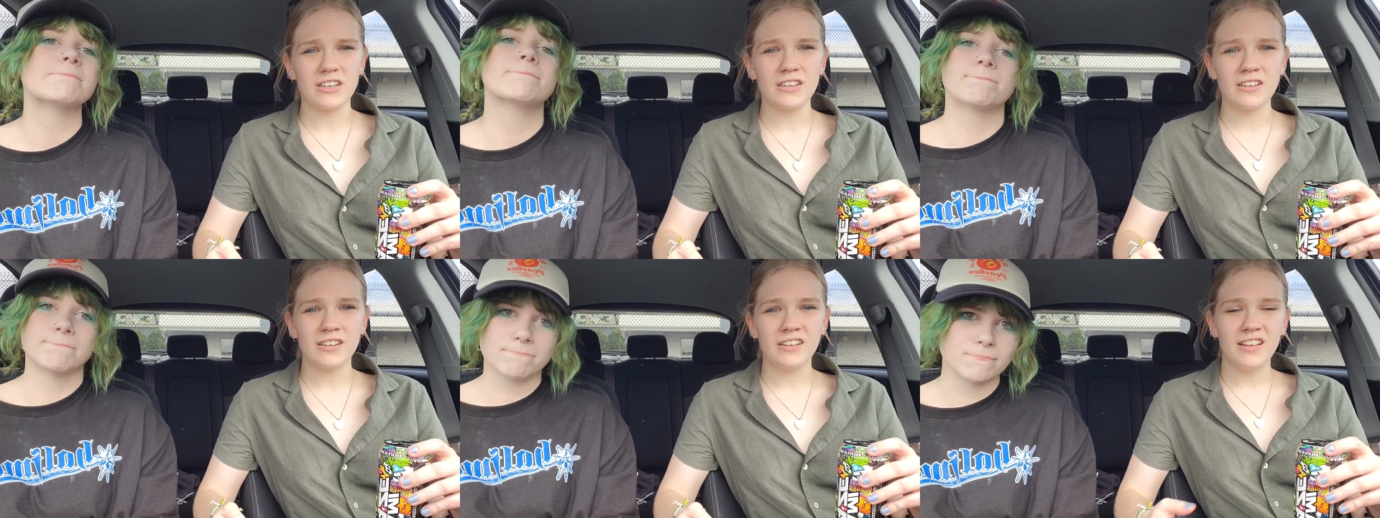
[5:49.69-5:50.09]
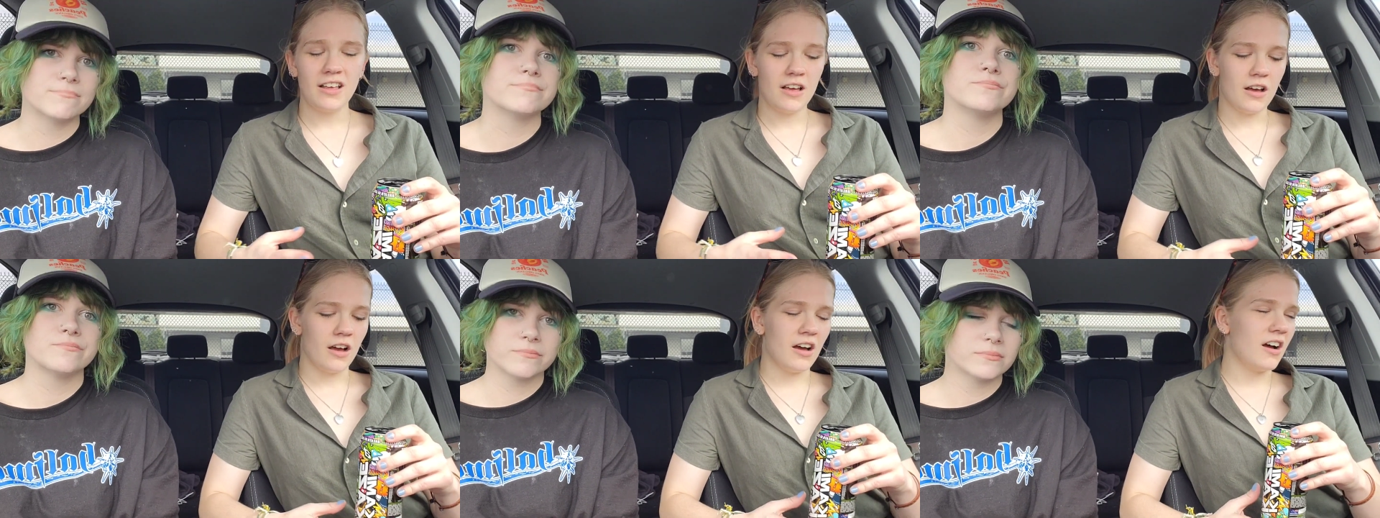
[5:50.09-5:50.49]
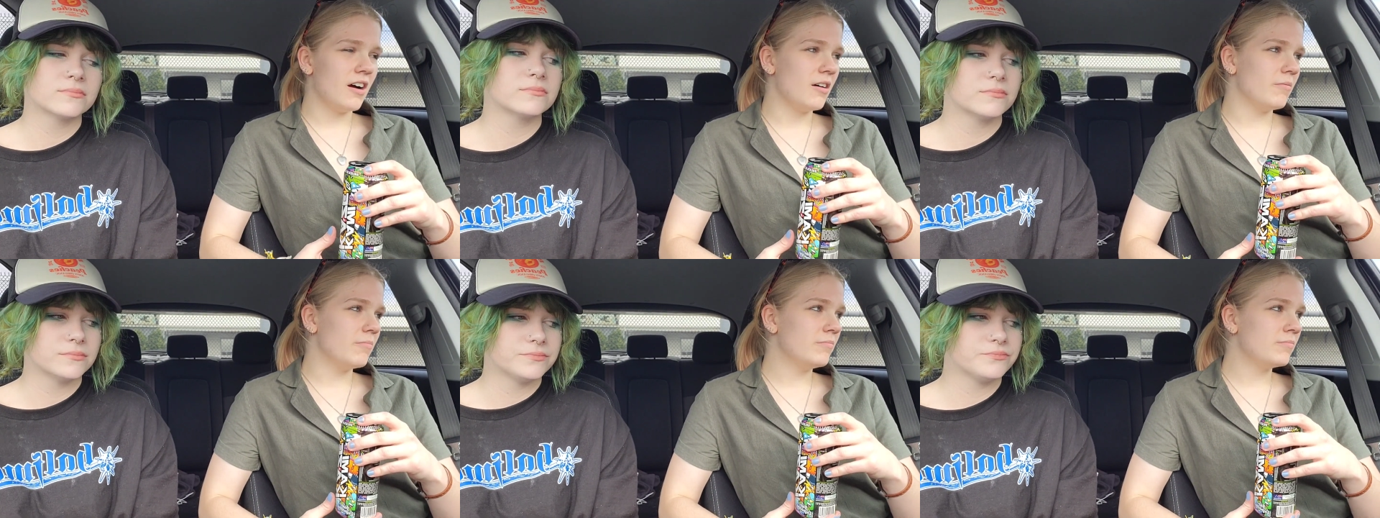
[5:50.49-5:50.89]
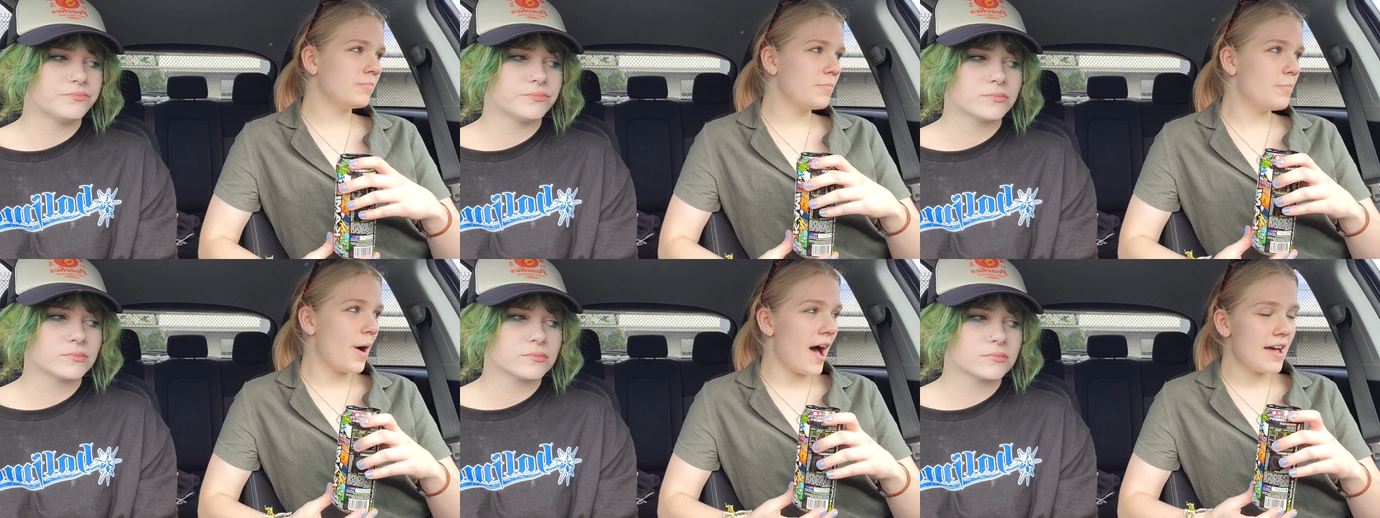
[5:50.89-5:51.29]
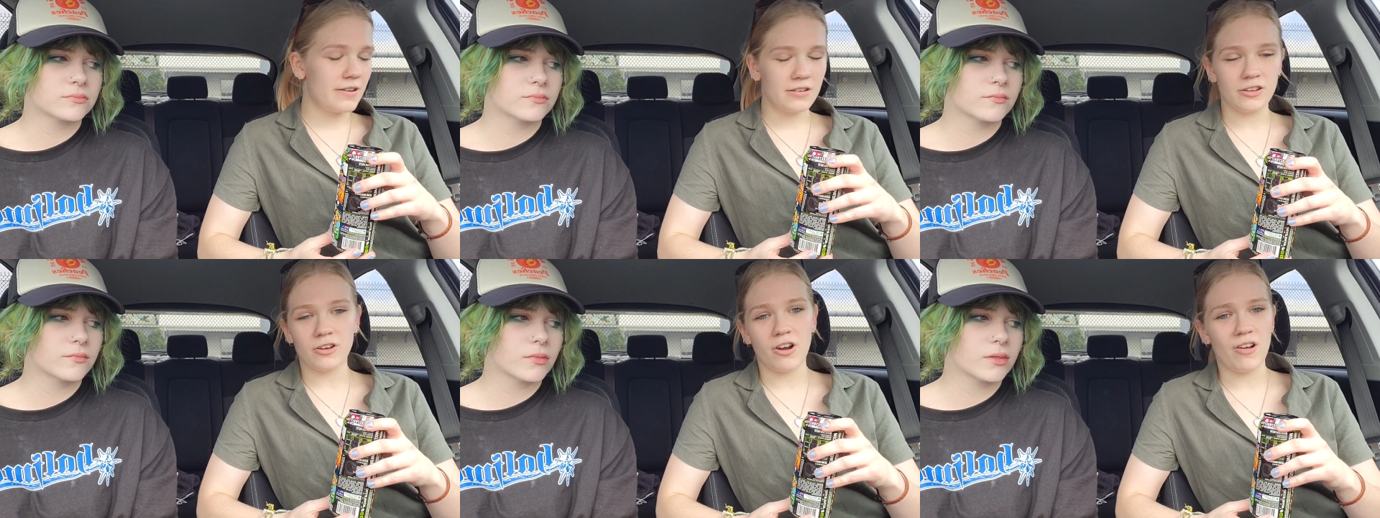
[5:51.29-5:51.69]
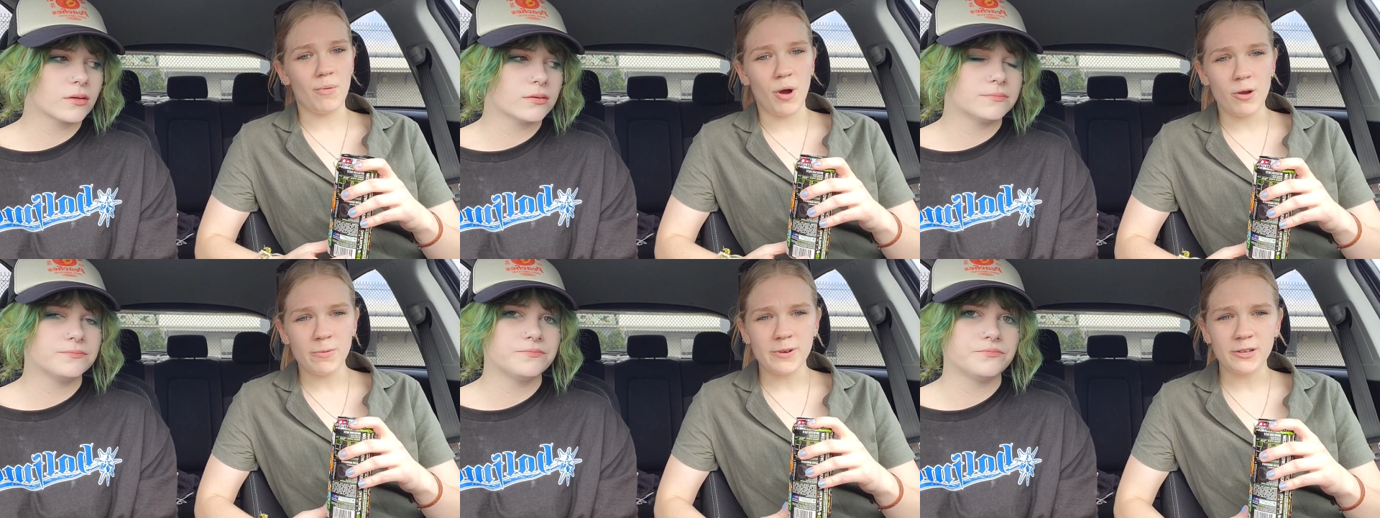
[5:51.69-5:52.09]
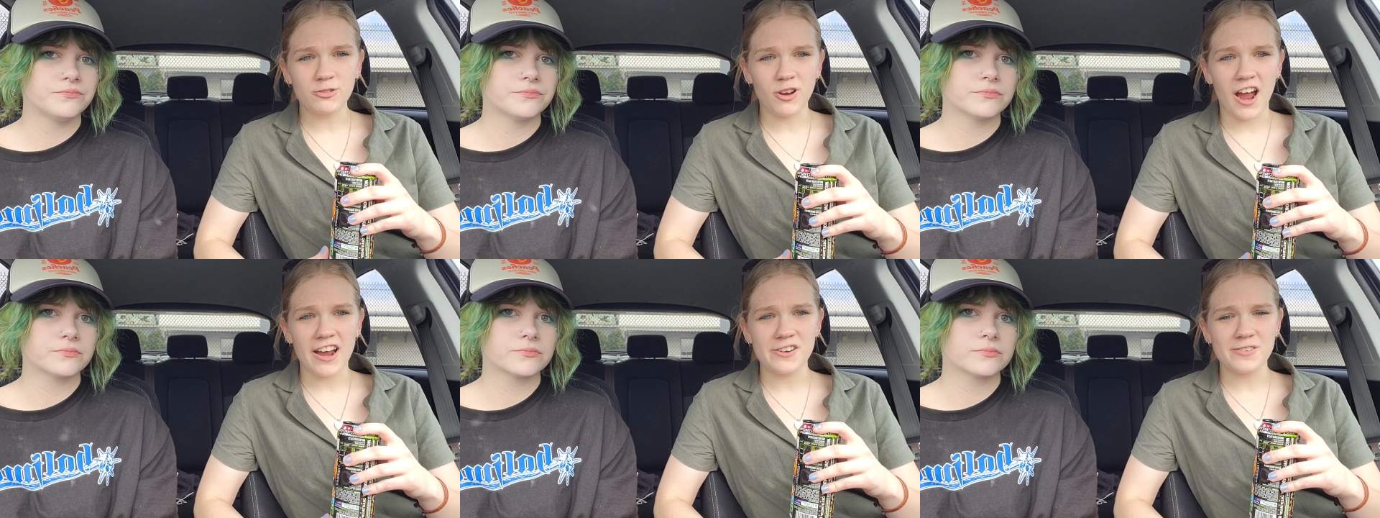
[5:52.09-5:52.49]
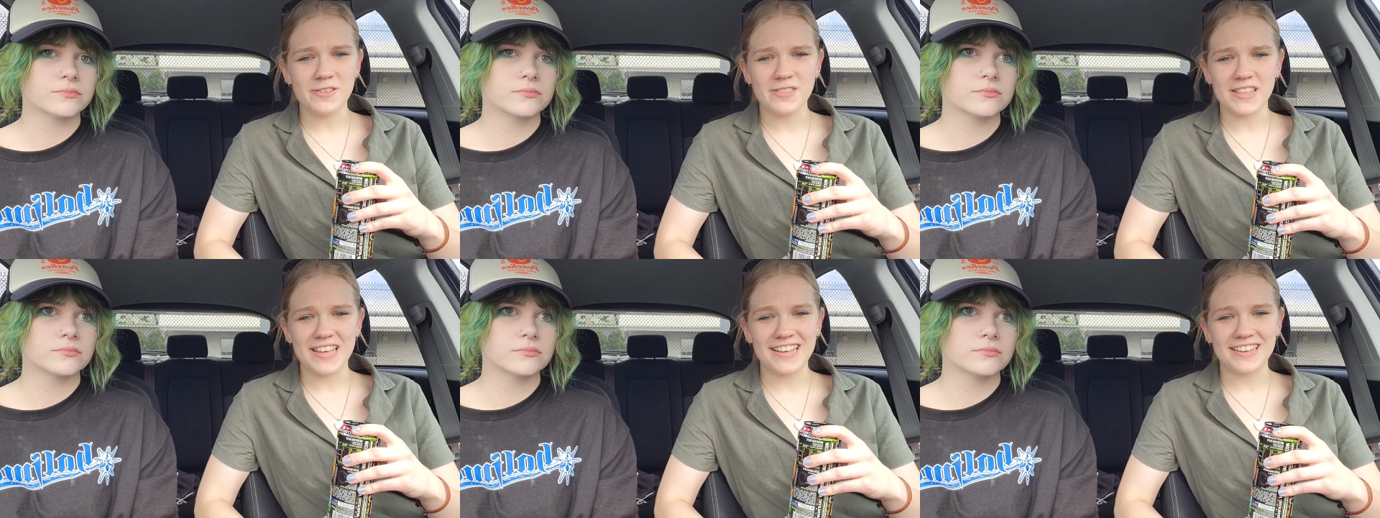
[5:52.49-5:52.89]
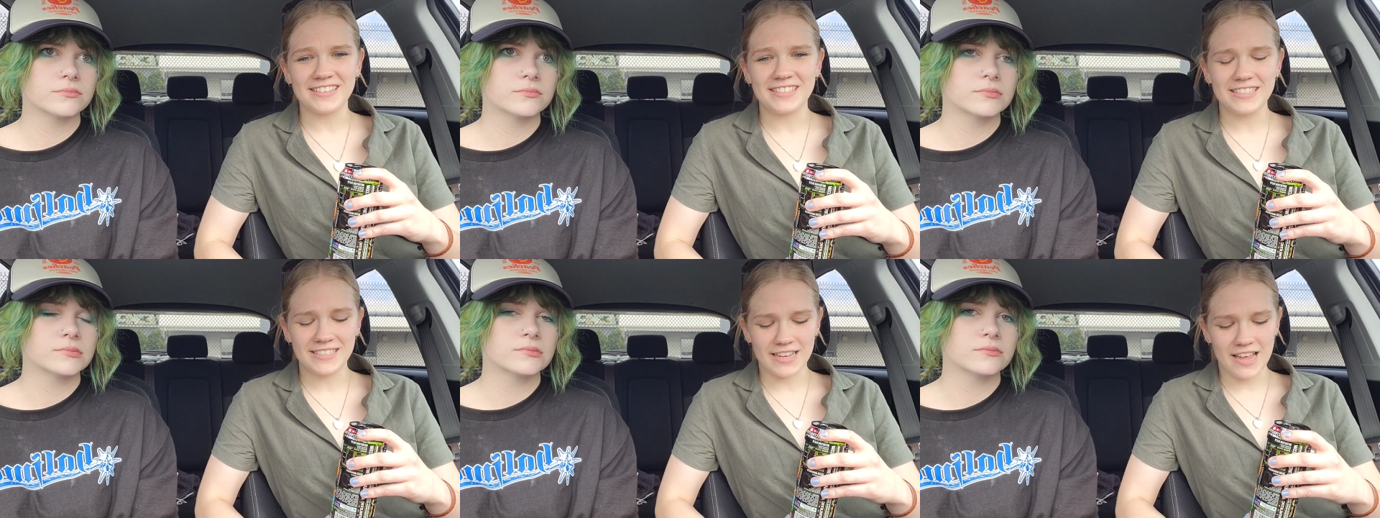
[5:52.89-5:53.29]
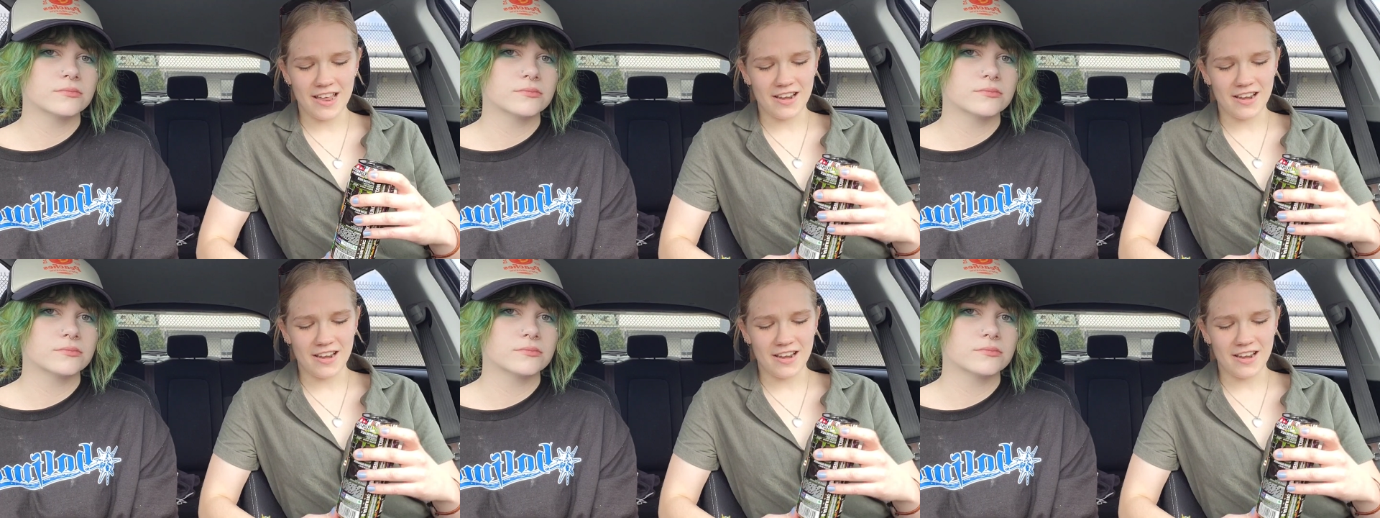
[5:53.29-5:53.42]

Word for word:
Speaker 1: Mm. Um, but, you know, I'm open to trying new things.